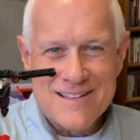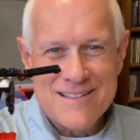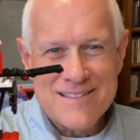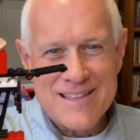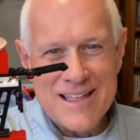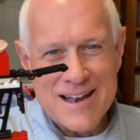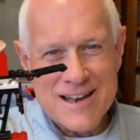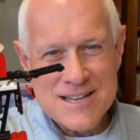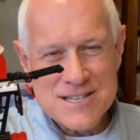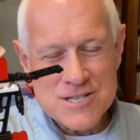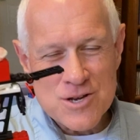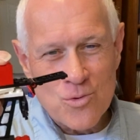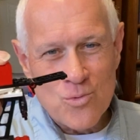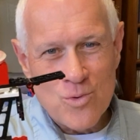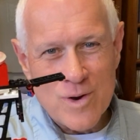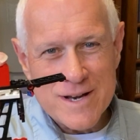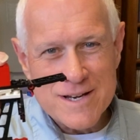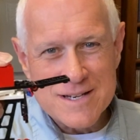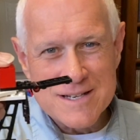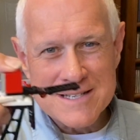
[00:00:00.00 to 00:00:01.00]
that is a
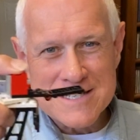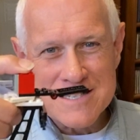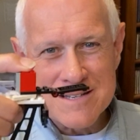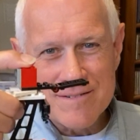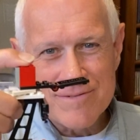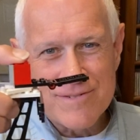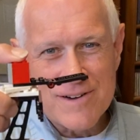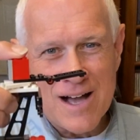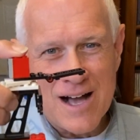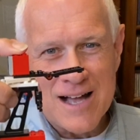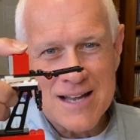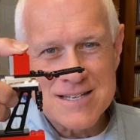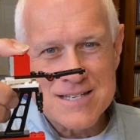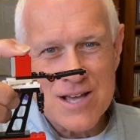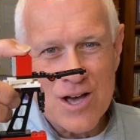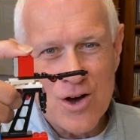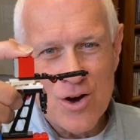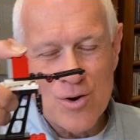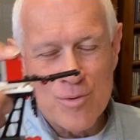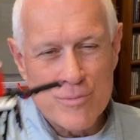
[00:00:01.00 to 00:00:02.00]
witness of God's
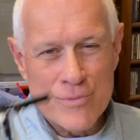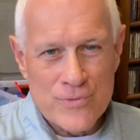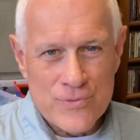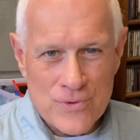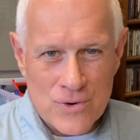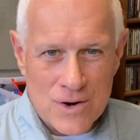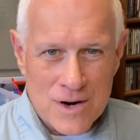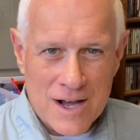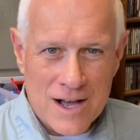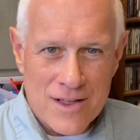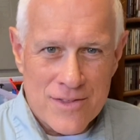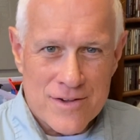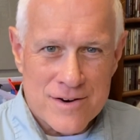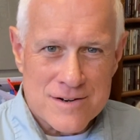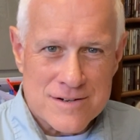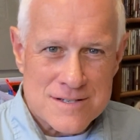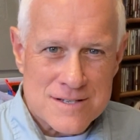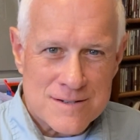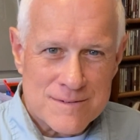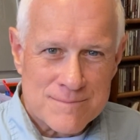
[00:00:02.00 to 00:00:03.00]
hope for
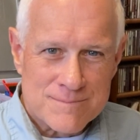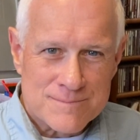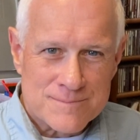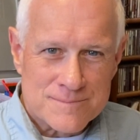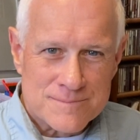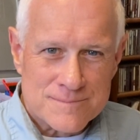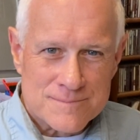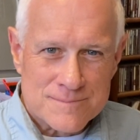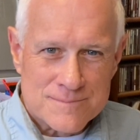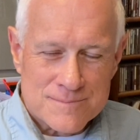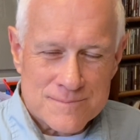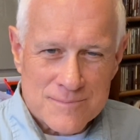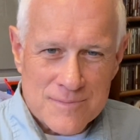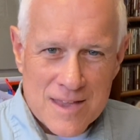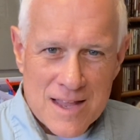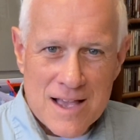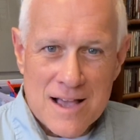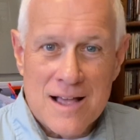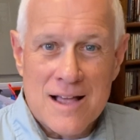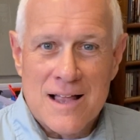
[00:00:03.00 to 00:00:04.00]
others.
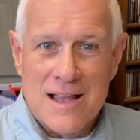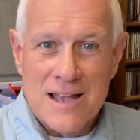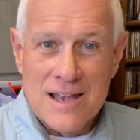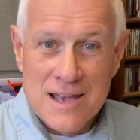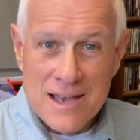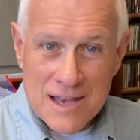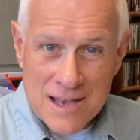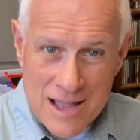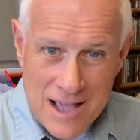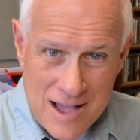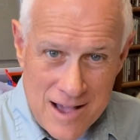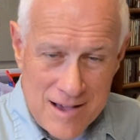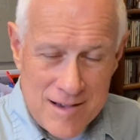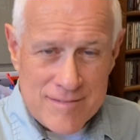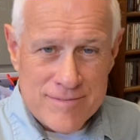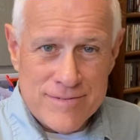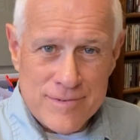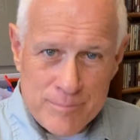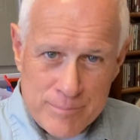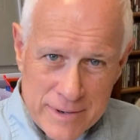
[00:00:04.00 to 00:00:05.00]

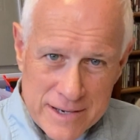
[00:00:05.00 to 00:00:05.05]
Love